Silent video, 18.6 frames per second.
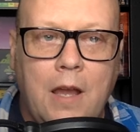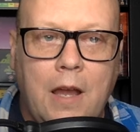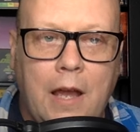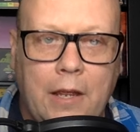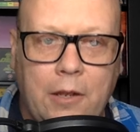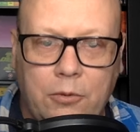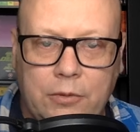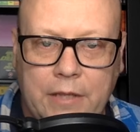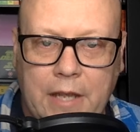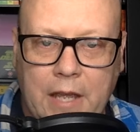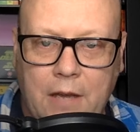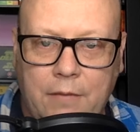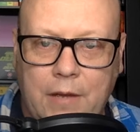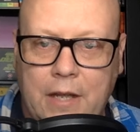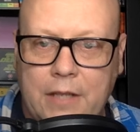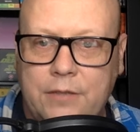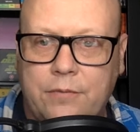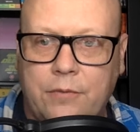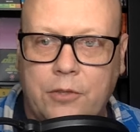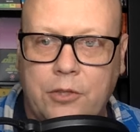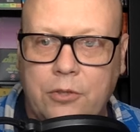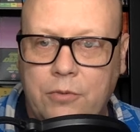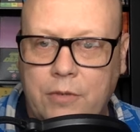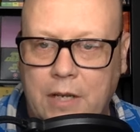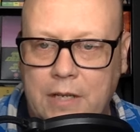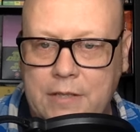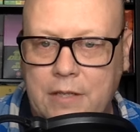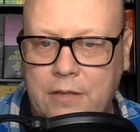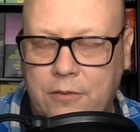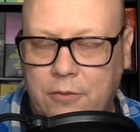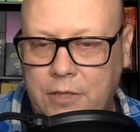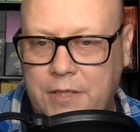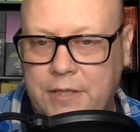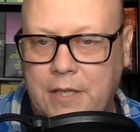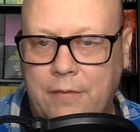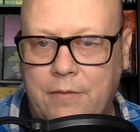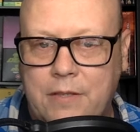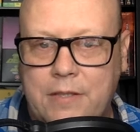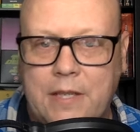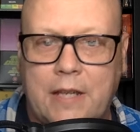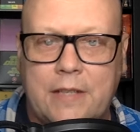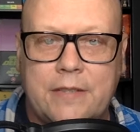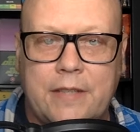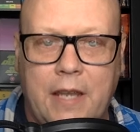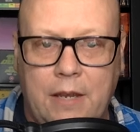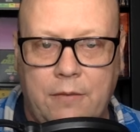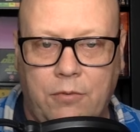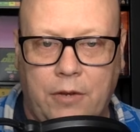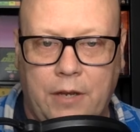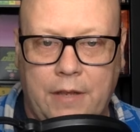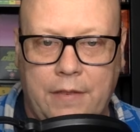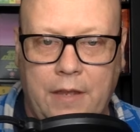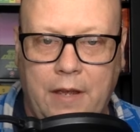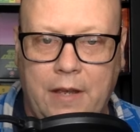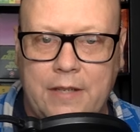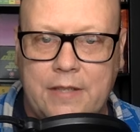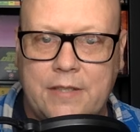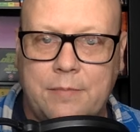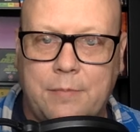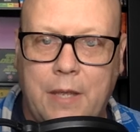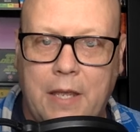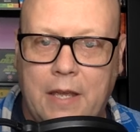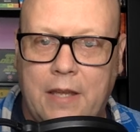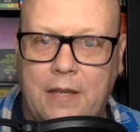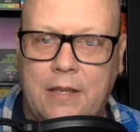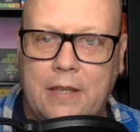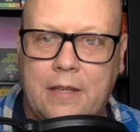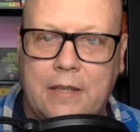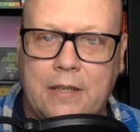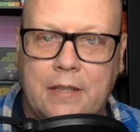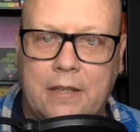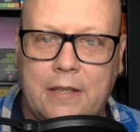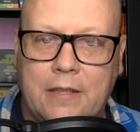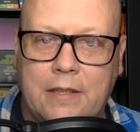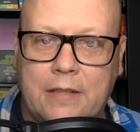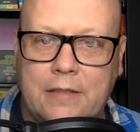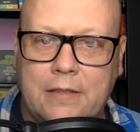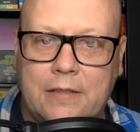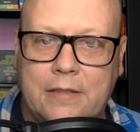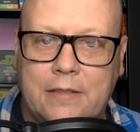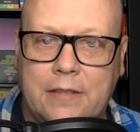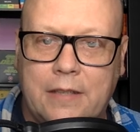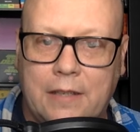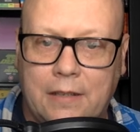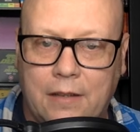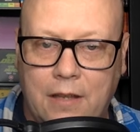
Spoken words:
I Only Have Eyes for You, 1937, Tex Avery, the Iceman is in